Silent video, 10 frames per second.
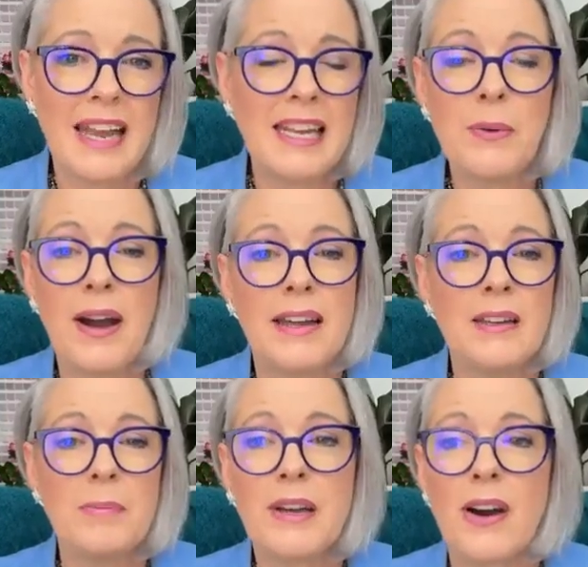
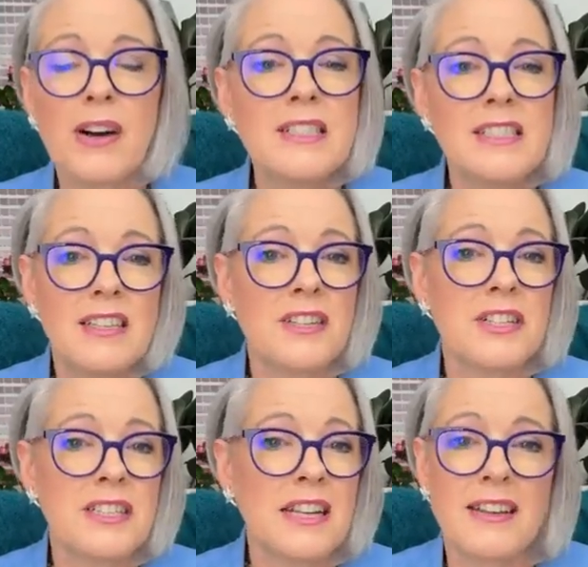anyway because there
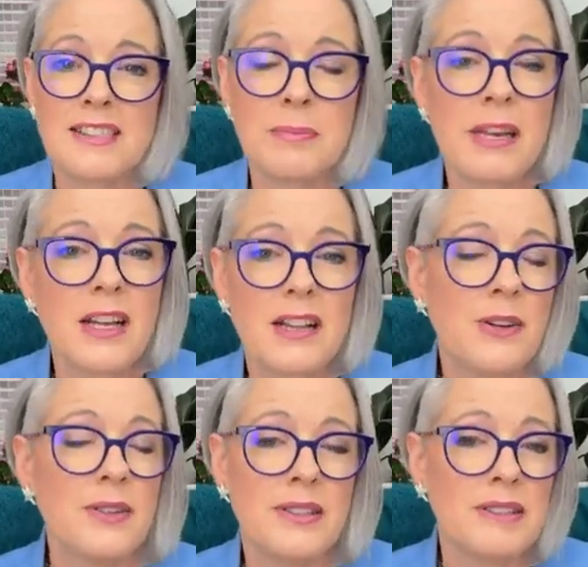just aren't as many
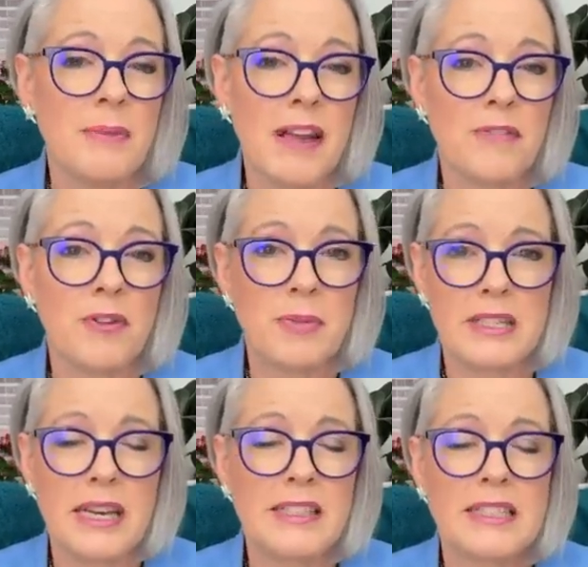clothes made for
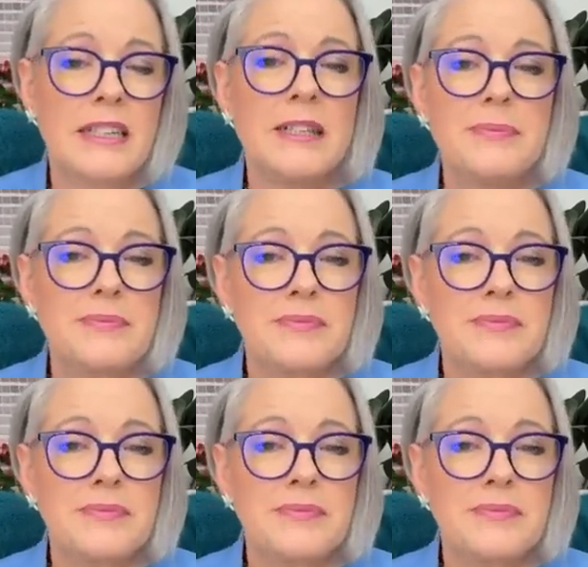petites.